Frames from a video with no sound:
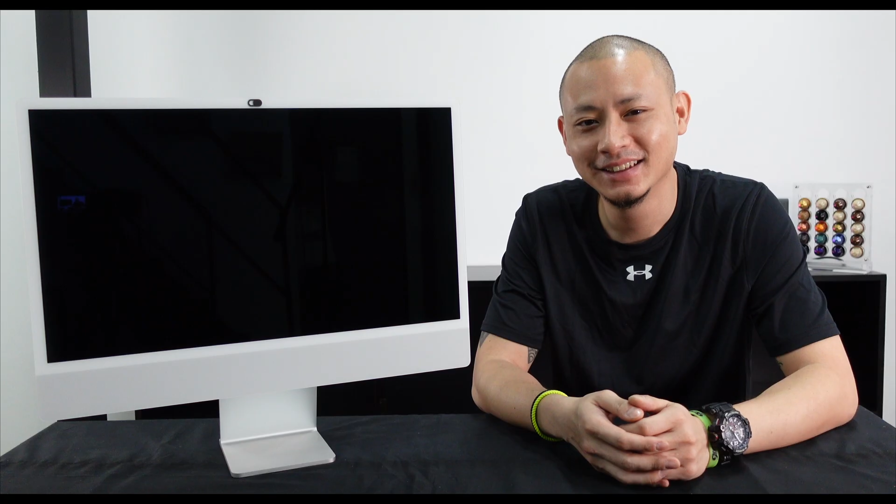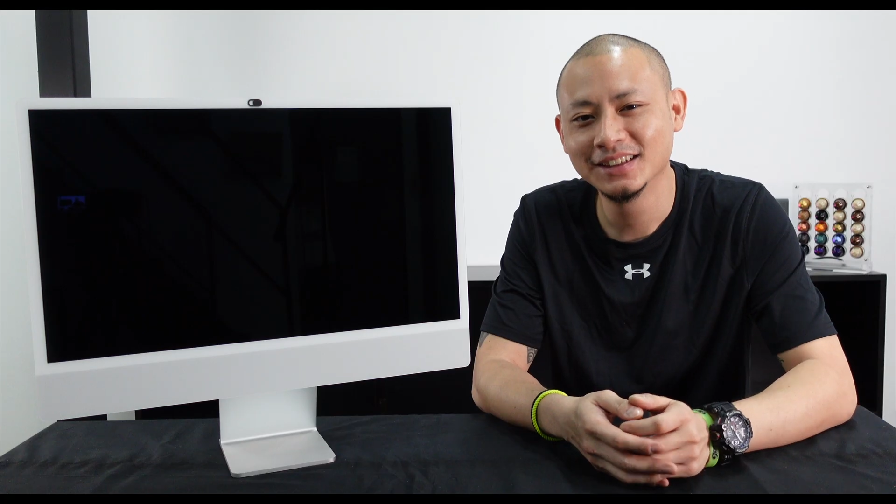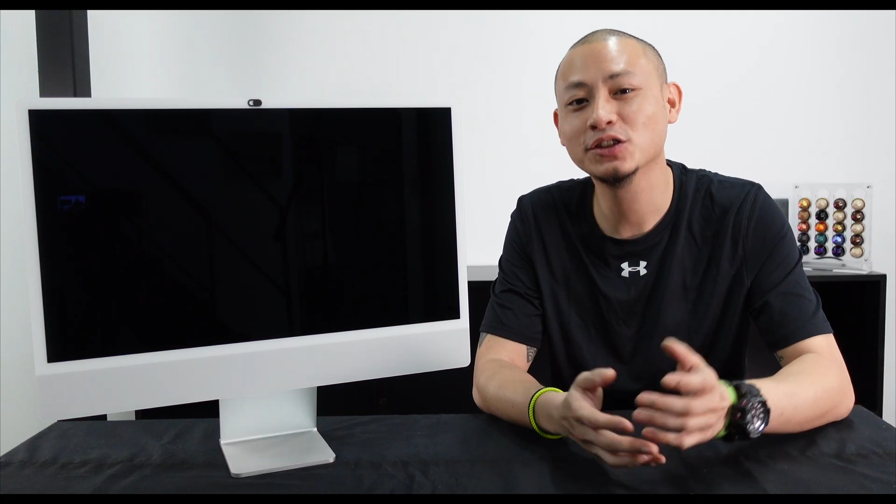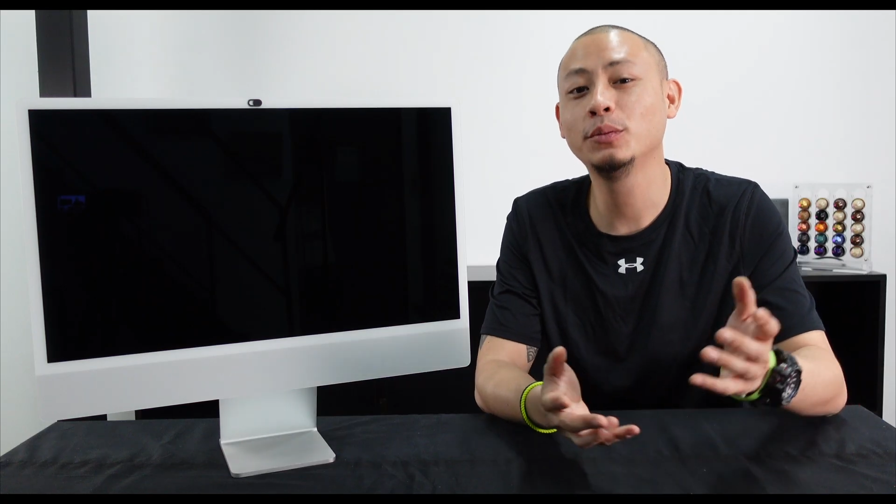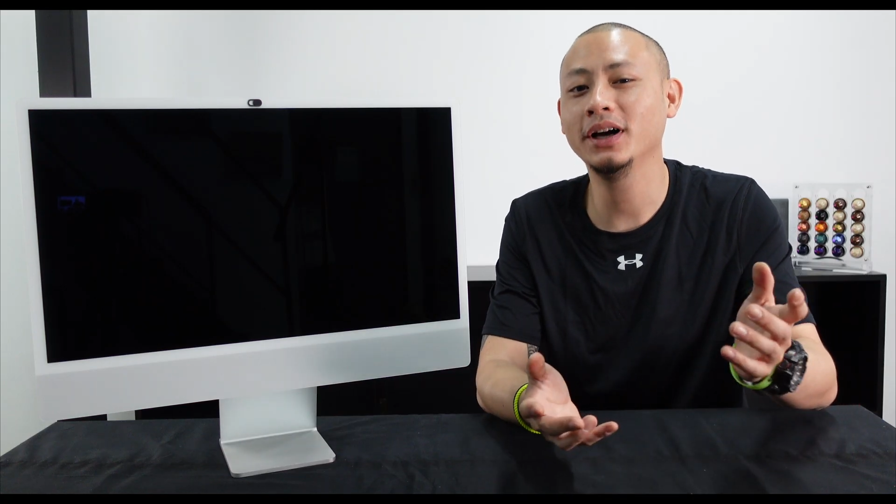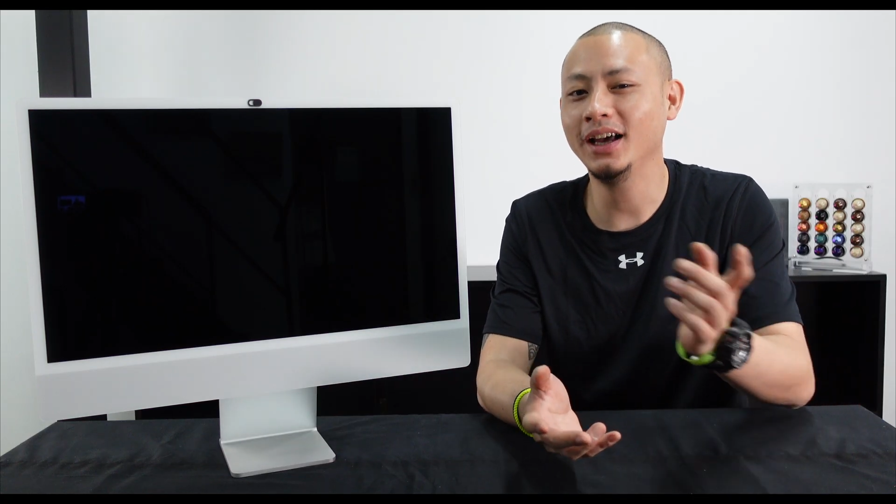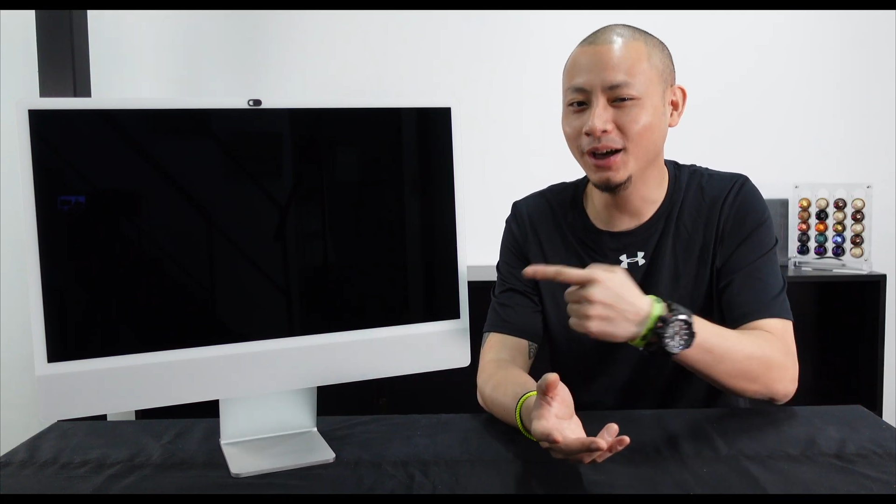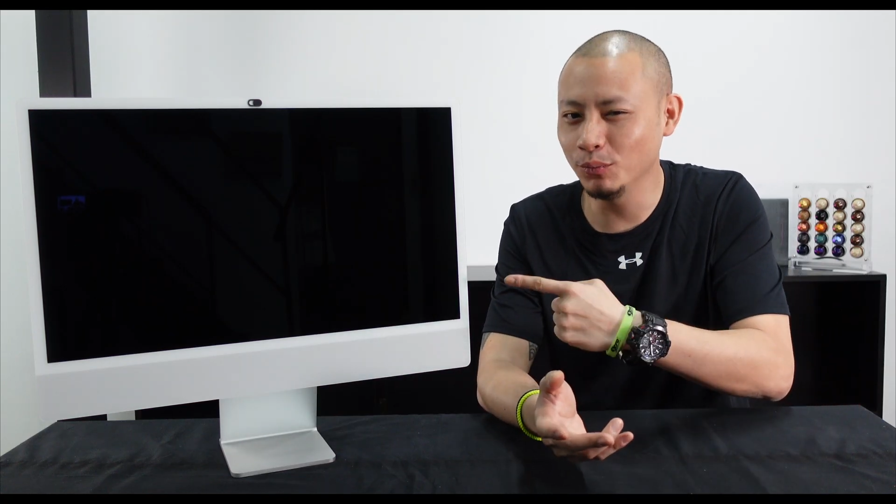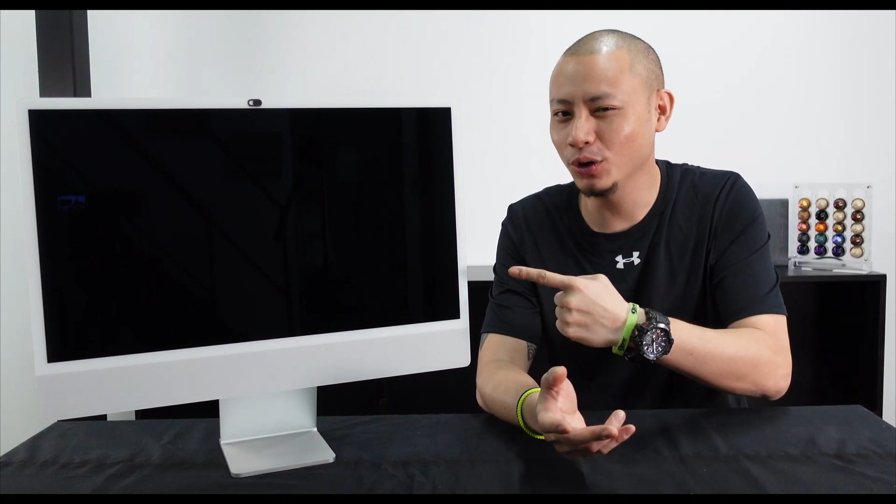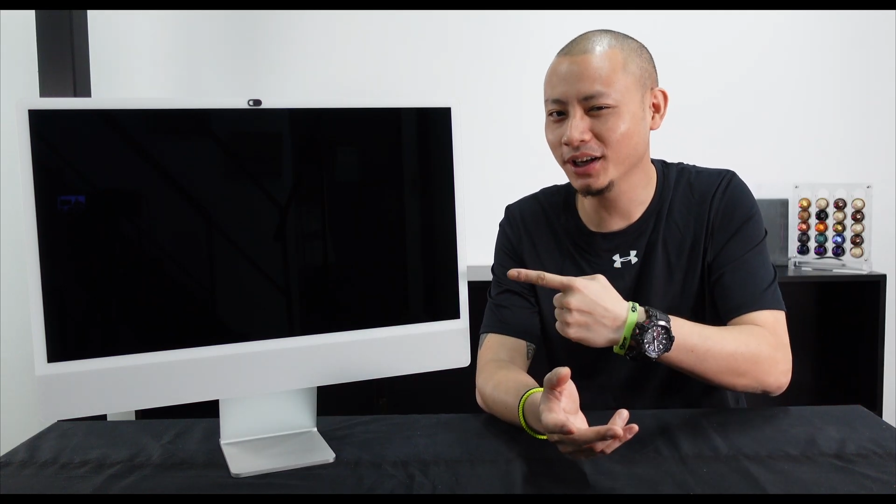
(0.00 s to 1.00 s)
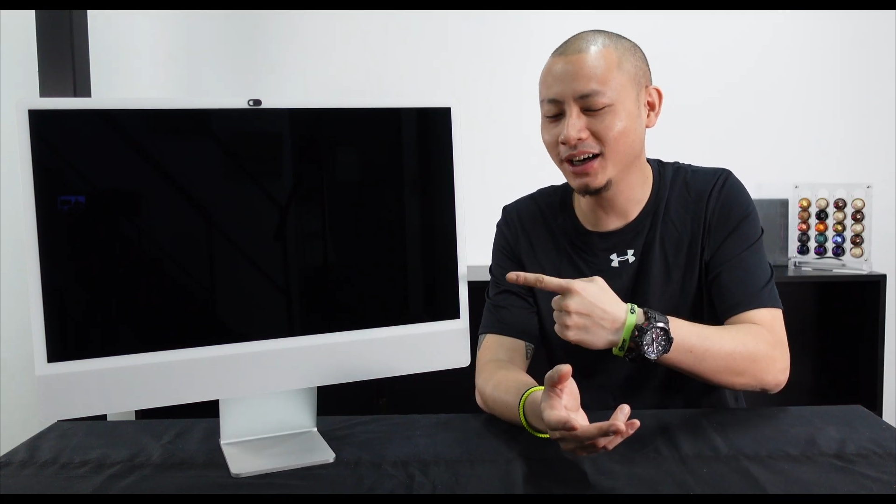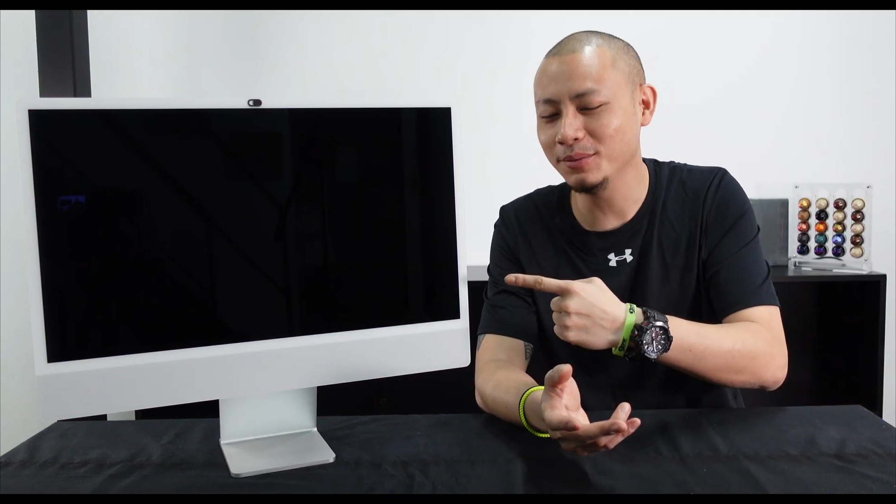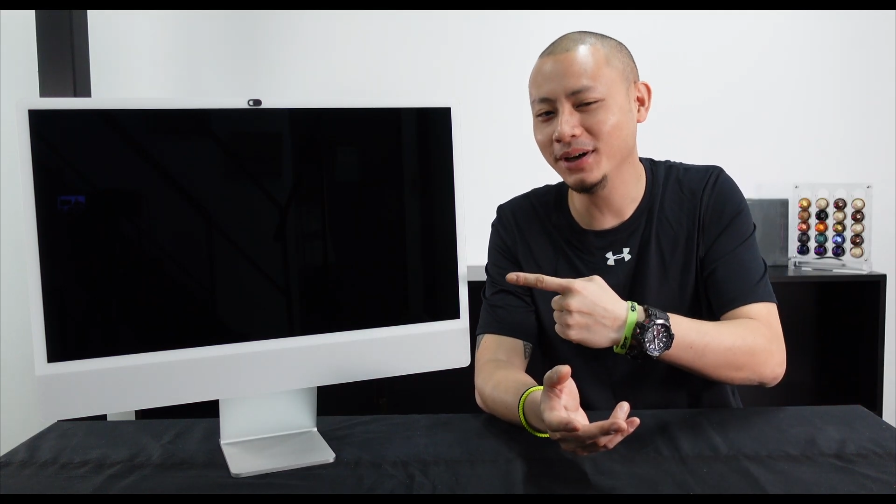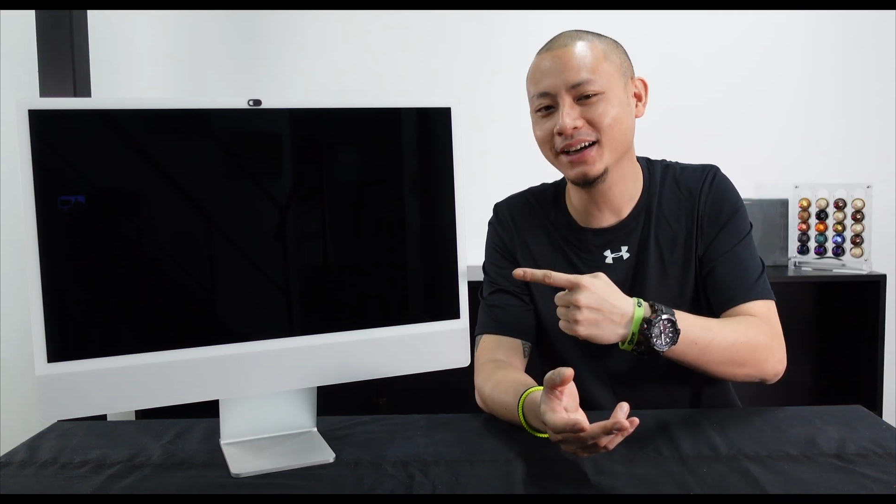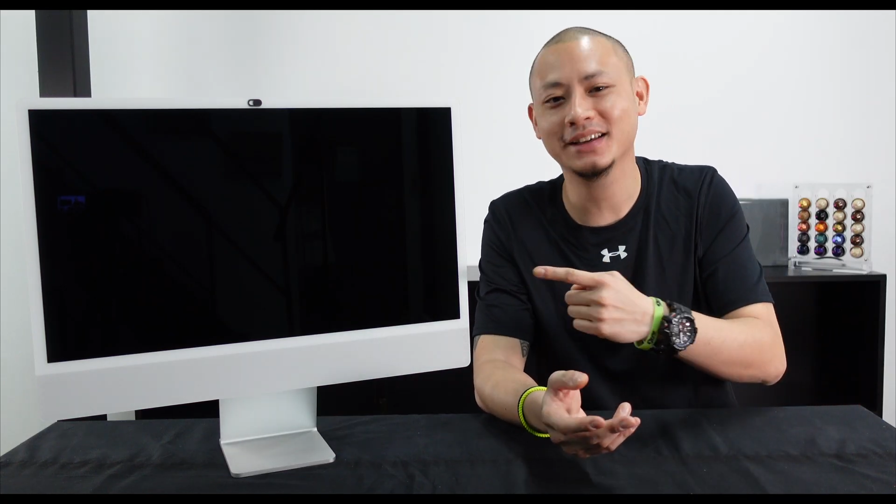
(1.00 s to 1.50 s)
So my M1
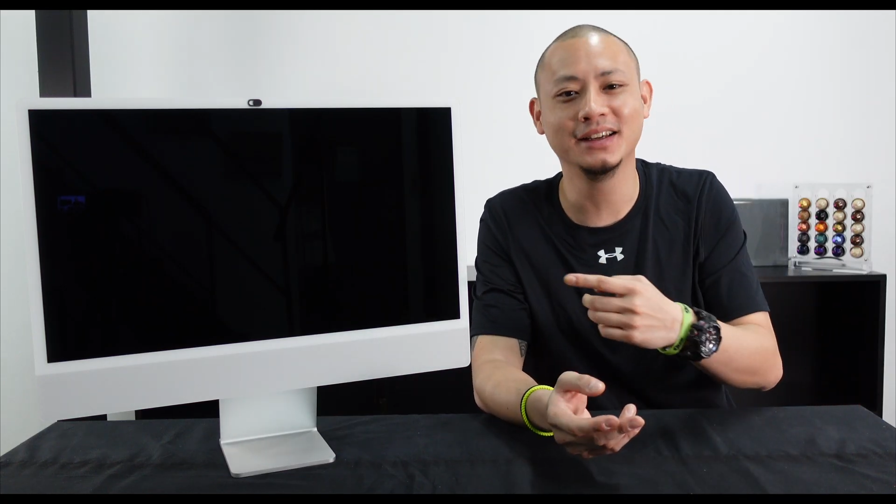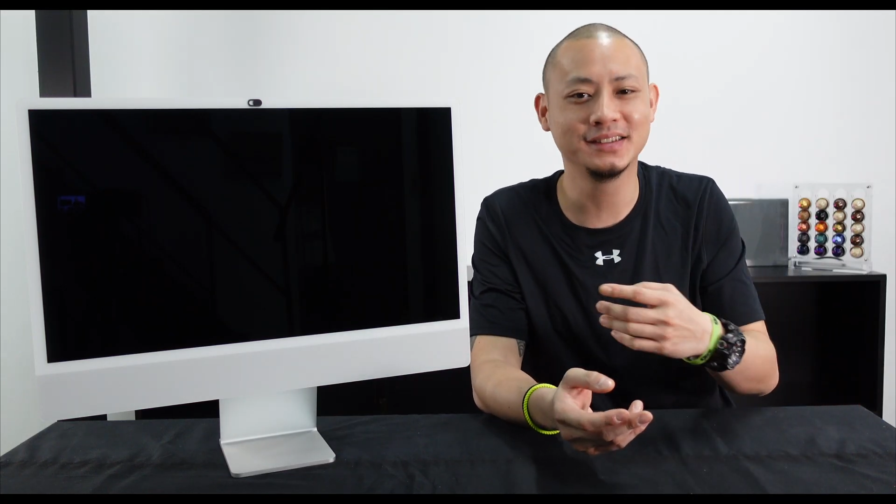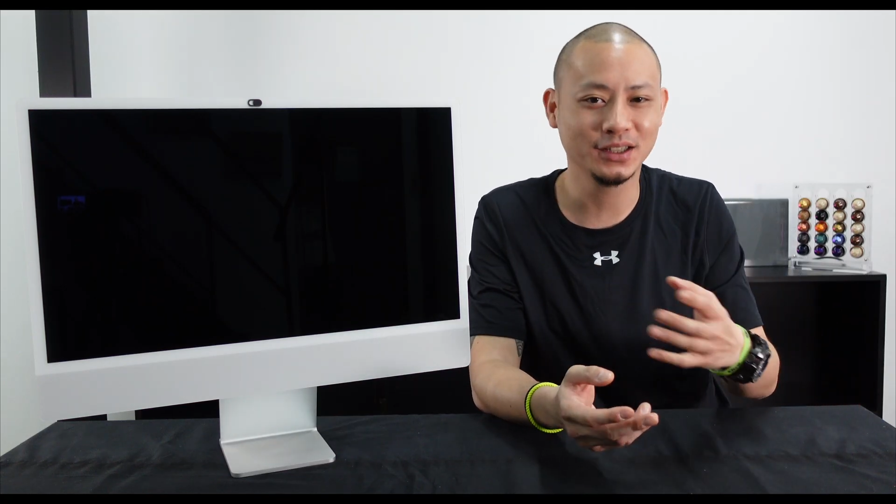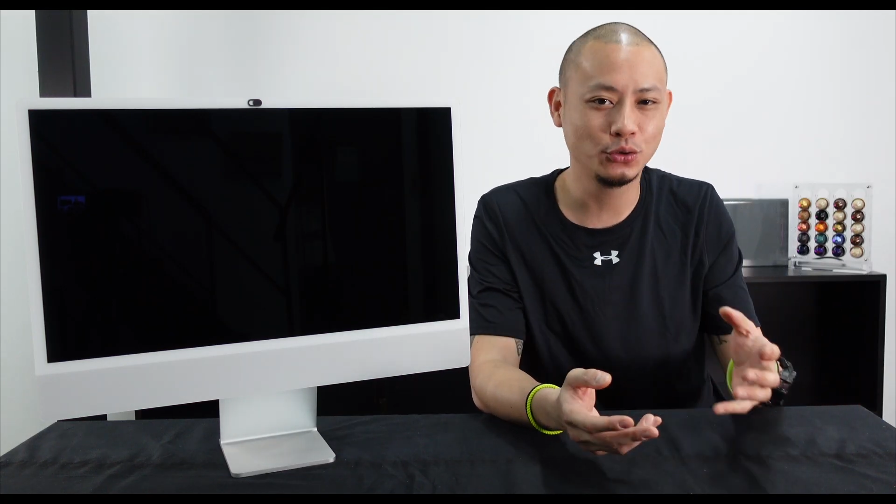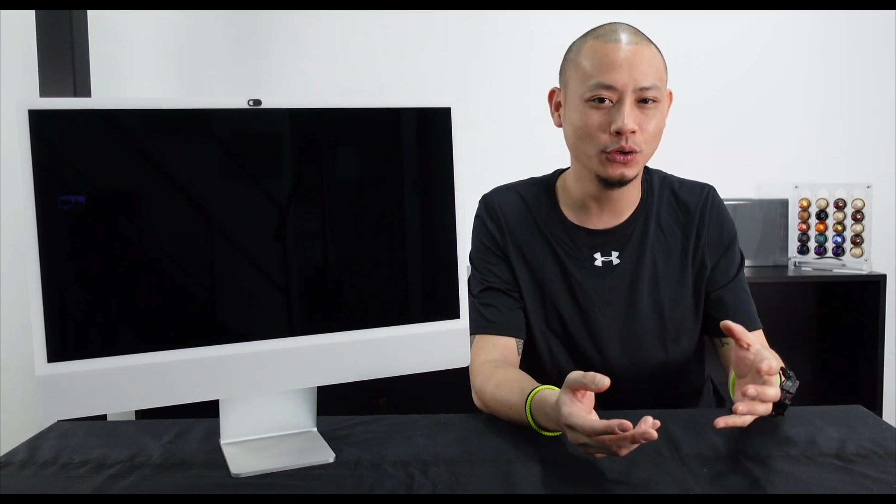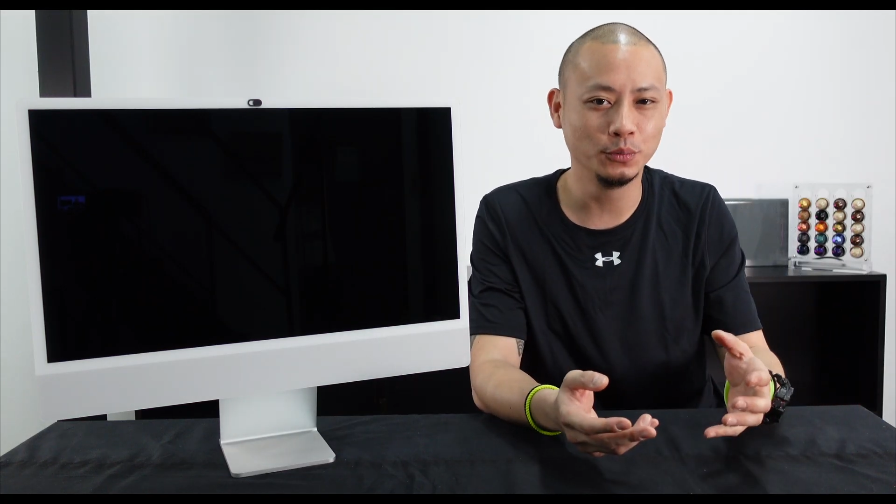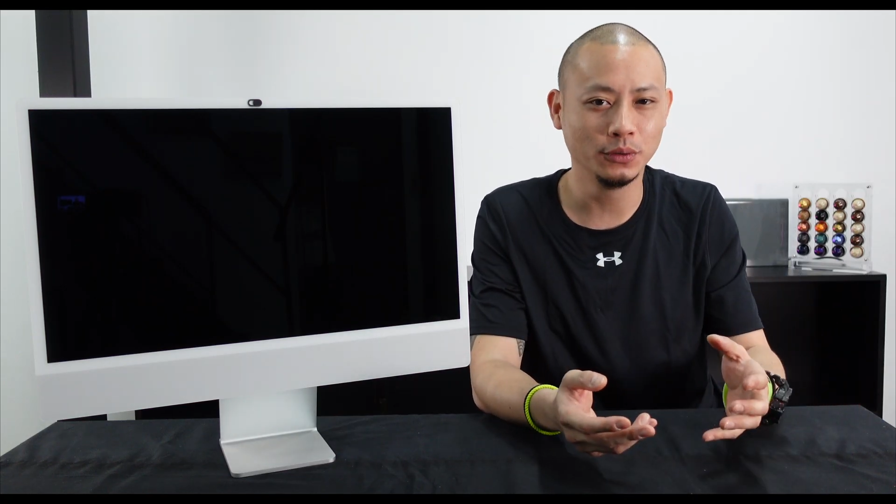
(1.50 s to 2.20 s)
iMac is equipped